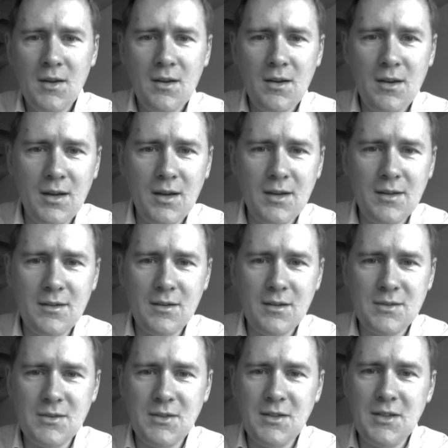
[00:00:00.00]
And uh,
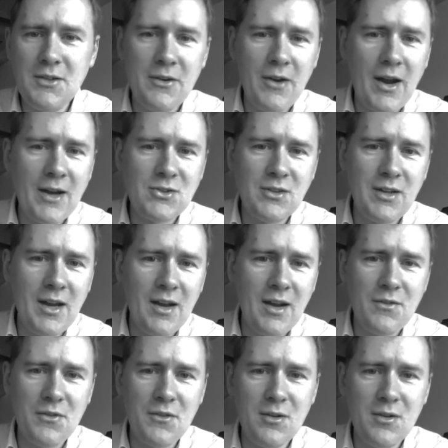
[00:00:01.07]
so here you actually
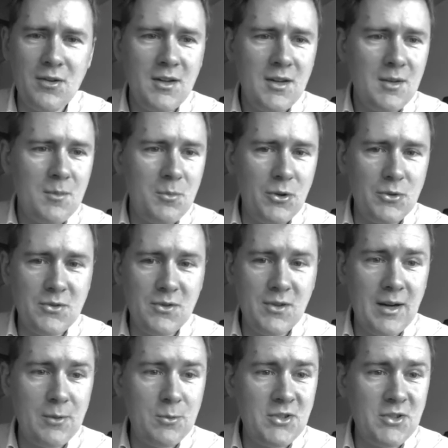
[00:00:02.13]
have the
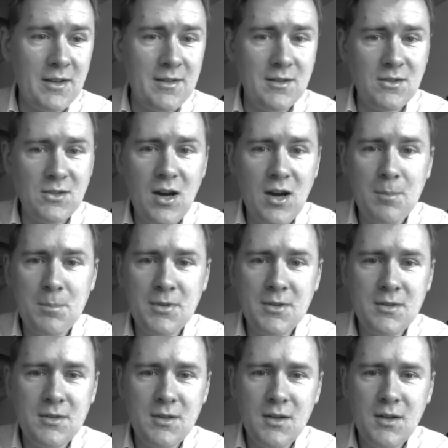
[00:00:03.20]
proto-language at the top
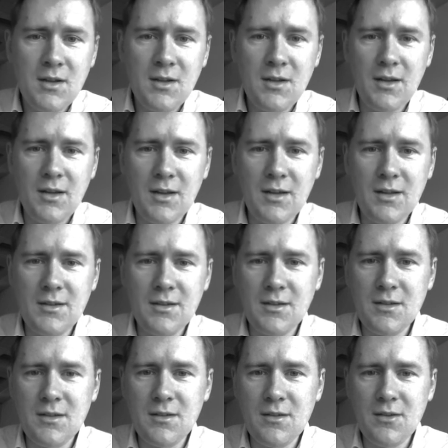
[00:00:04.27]
and
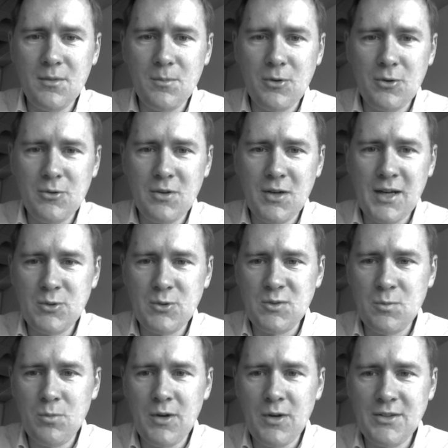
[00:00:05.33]
uh, the proto-language
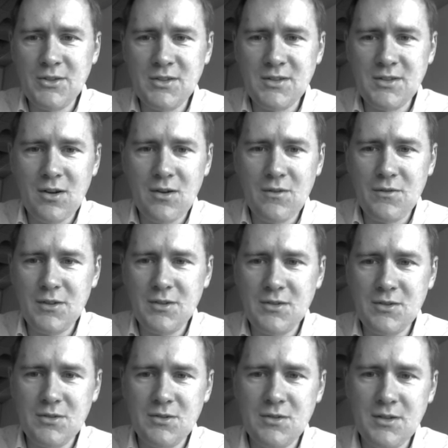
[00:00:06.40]
branches off
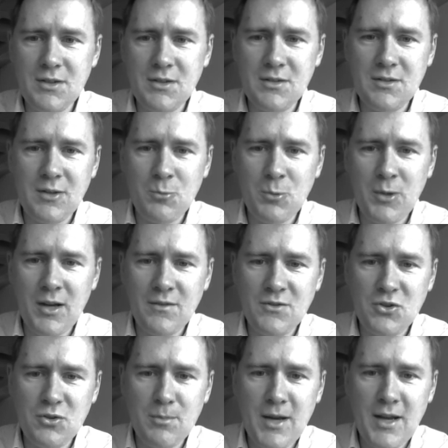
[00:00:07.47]
into here we have
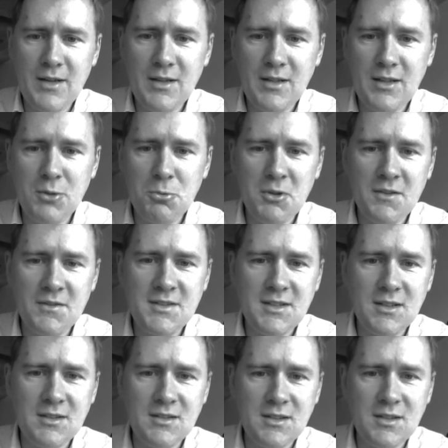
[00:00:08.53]
Germanic, here we have
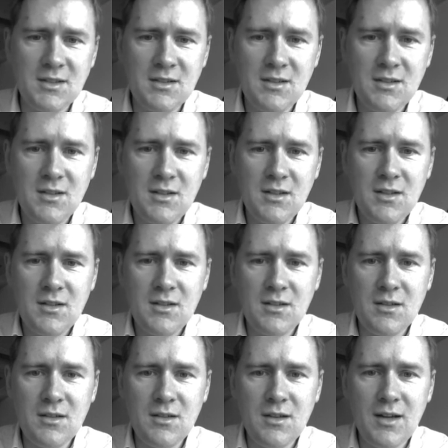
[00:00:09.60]
Celtic,
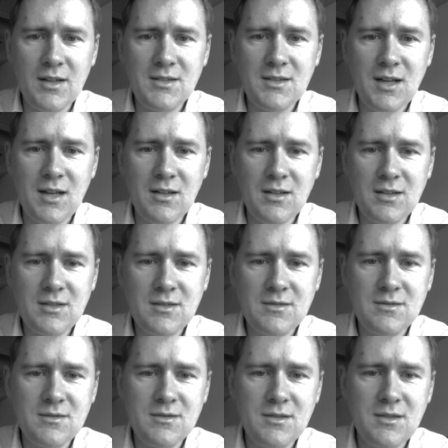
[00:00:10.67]
uh, Italic,
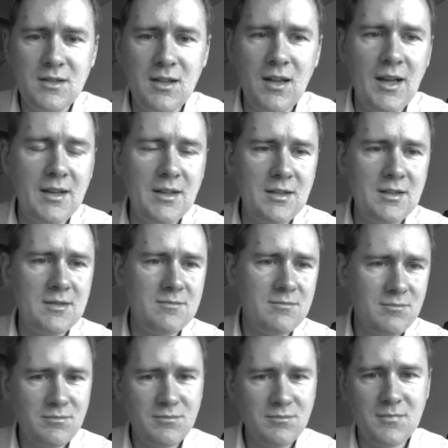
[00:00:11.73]
Hellenic,
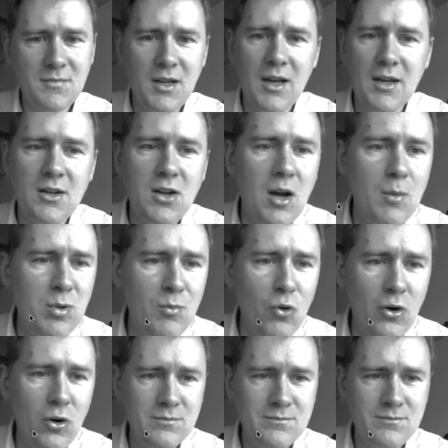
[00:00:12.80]
and a couple
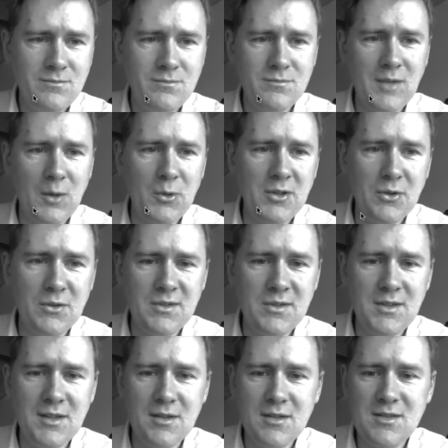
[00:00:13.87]
more that we don't
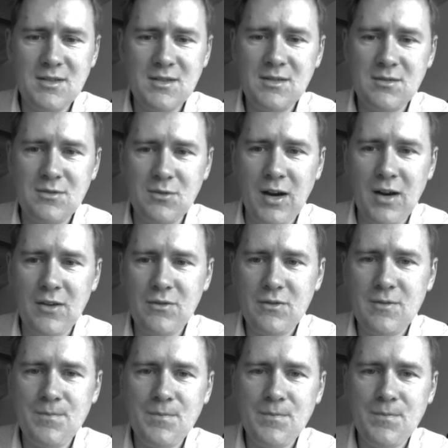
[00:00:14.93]
see in this graph.